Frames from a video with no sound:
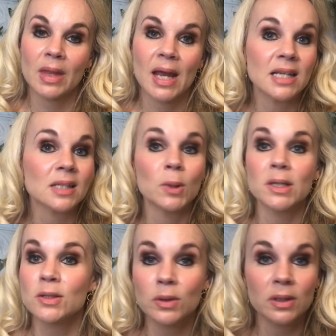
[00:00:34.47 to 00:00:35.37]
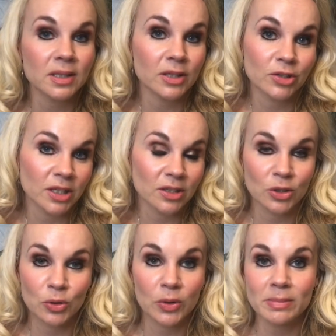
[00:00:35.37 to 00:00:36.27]
Hence why Soil Association
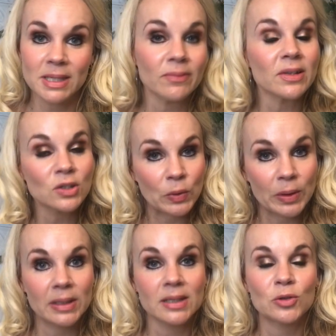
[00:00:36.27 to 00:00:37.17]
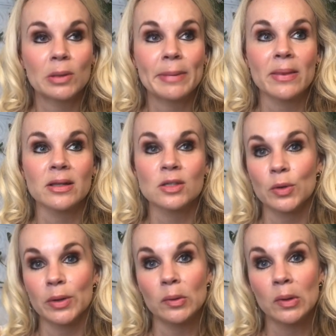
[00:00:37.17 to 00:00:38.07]
called themselves the soil. It's all about the
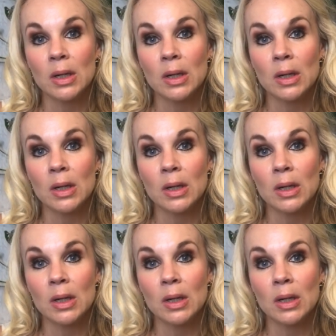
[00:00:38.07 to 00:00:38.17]
soil.